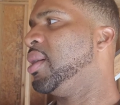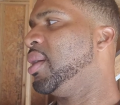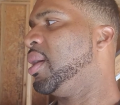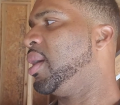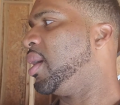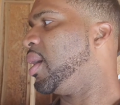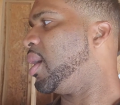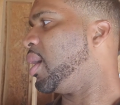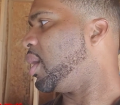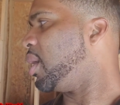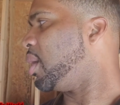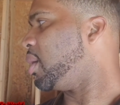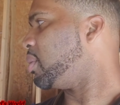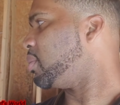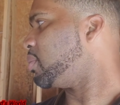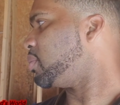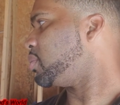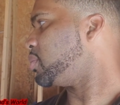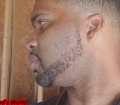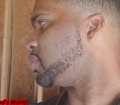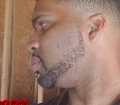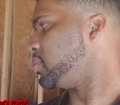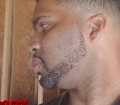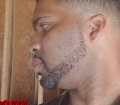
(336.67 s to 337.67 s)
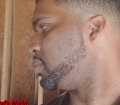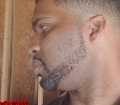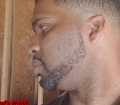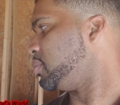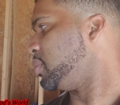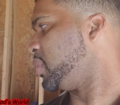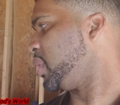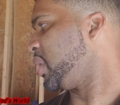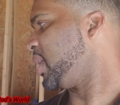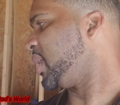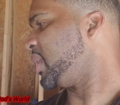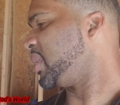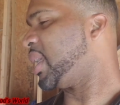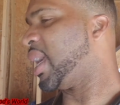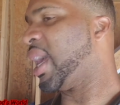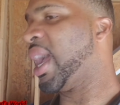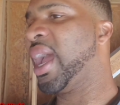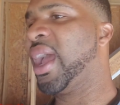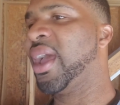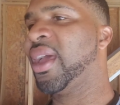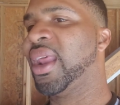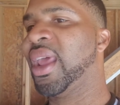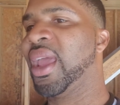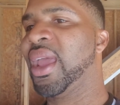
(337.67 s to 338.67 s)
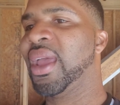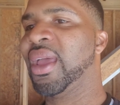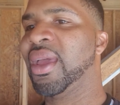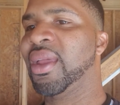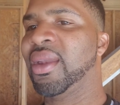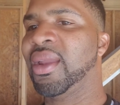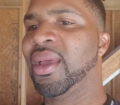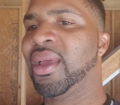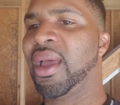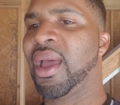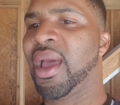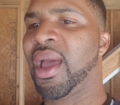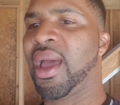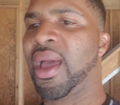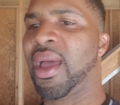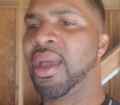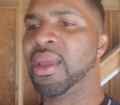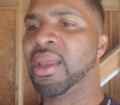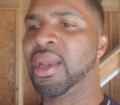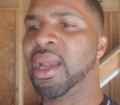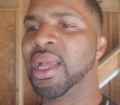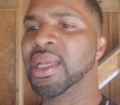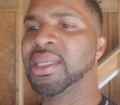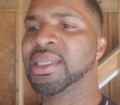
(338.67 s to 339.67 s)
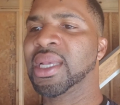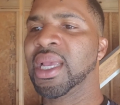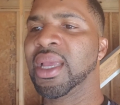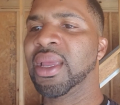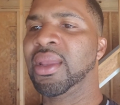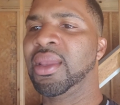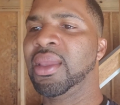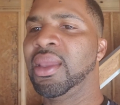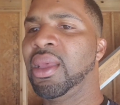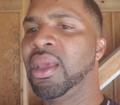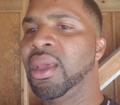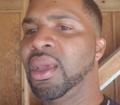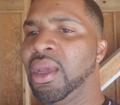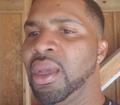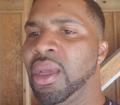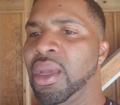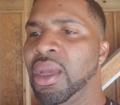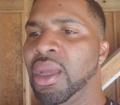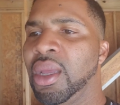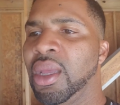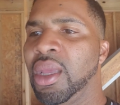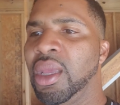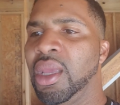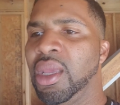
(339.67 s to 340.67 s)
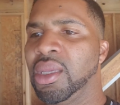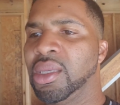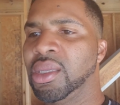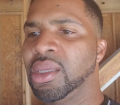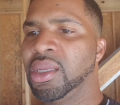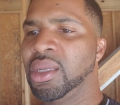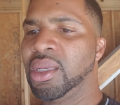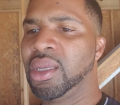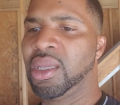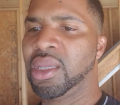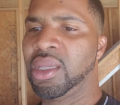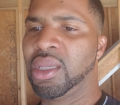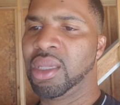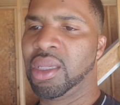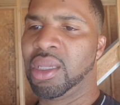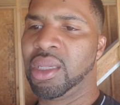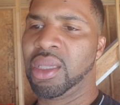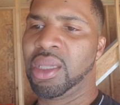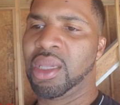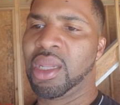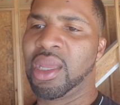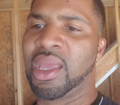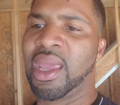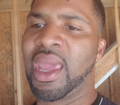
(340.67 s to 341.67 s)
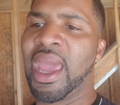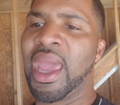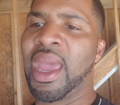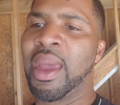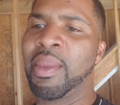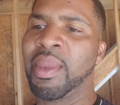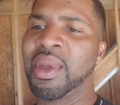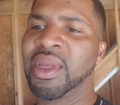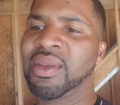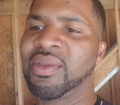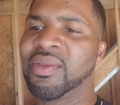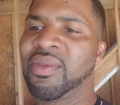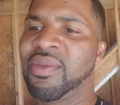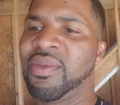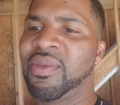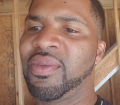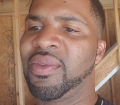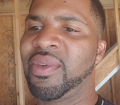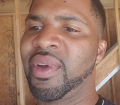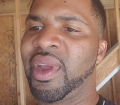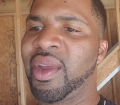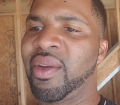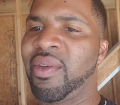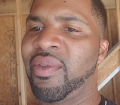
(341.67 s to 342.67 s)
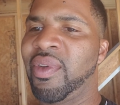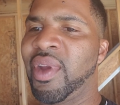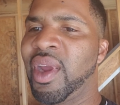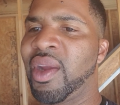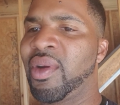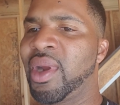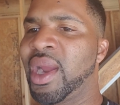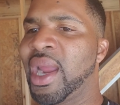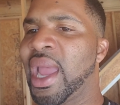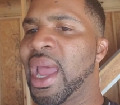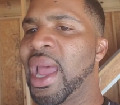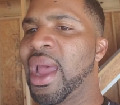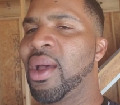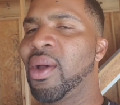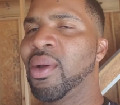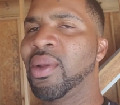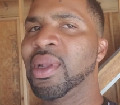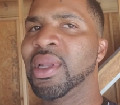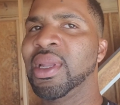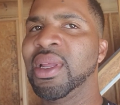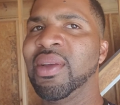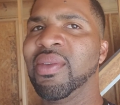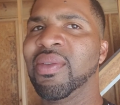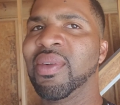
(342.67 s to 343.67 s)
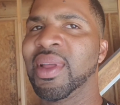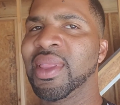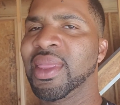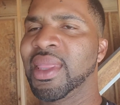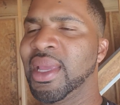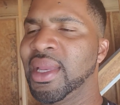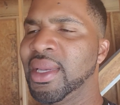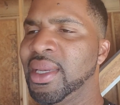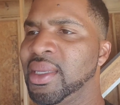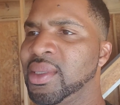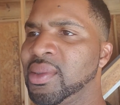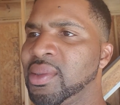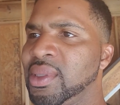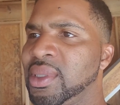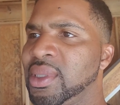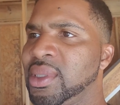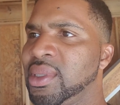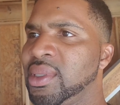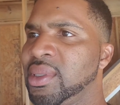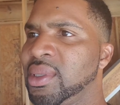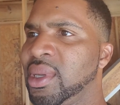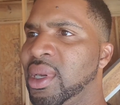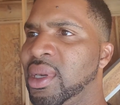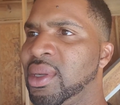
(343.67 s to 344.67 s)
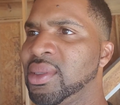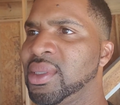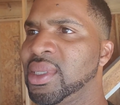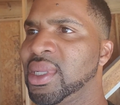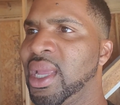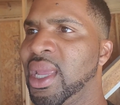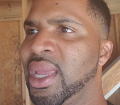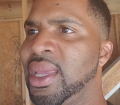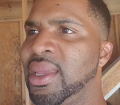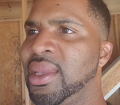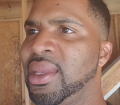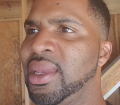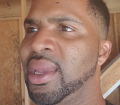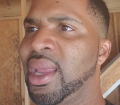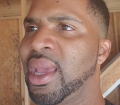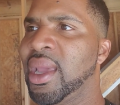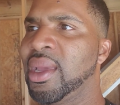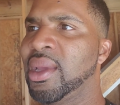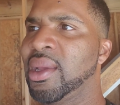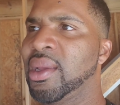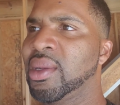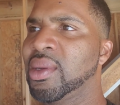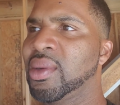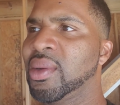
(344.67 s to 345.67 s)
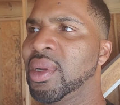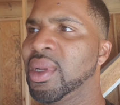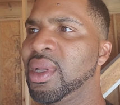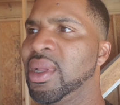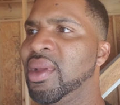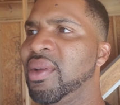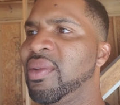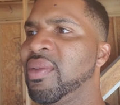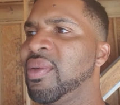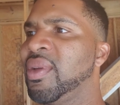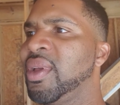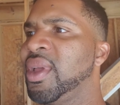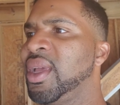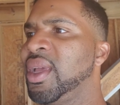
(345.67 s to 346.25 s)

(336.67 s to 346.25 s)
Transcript: Um, because like say is the cam is very high on lift. I think this one's close to 800-900 lift.